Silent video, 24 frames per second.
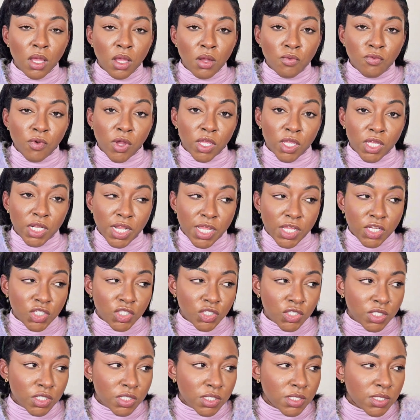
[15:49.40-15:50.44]

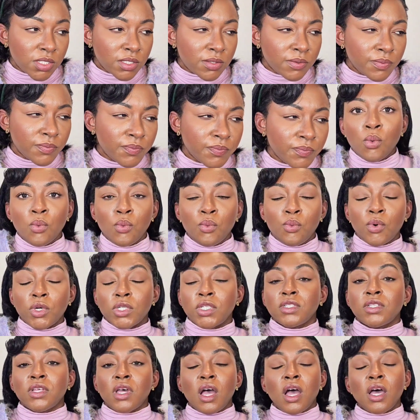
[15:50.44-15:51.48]
regulations. One
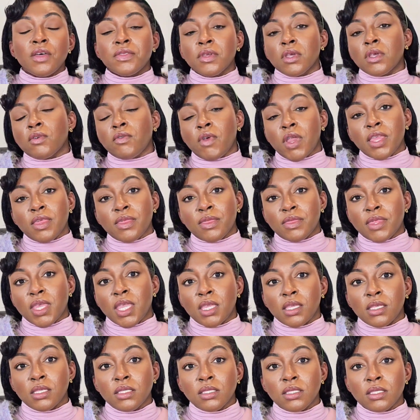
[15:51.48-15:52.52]
of the other great
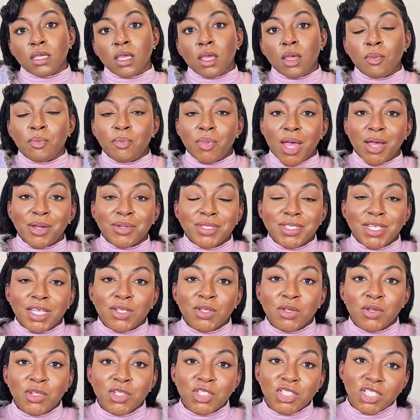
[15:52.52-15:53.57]
things about
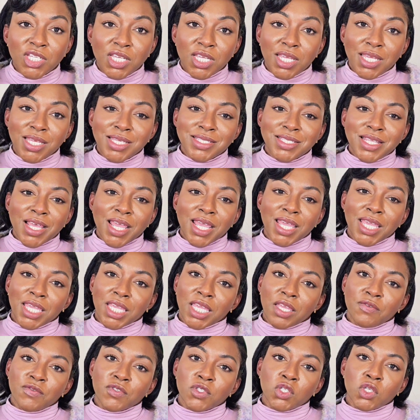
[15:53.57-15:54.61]
technology is that it
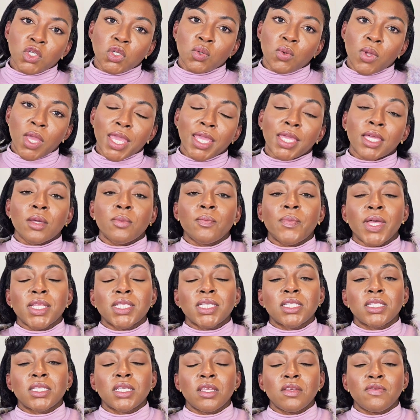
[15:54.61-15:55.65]
gives you a
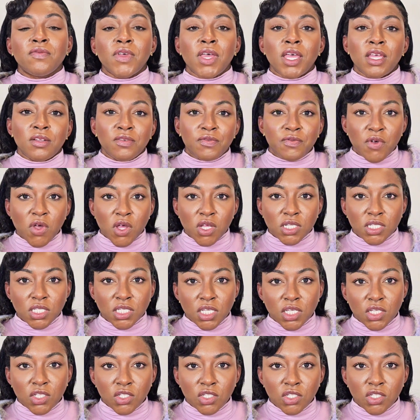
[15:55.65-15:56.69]
competitive
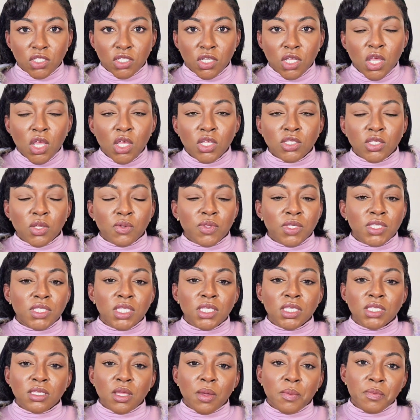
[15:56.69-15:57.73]
advantage. So this
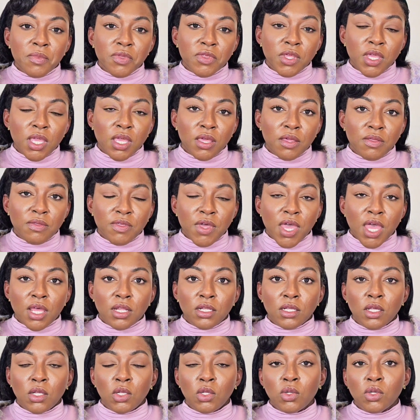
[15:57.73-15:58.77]
is something
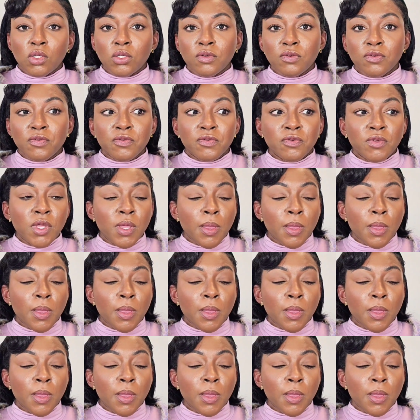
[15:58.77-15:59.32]
that a lot of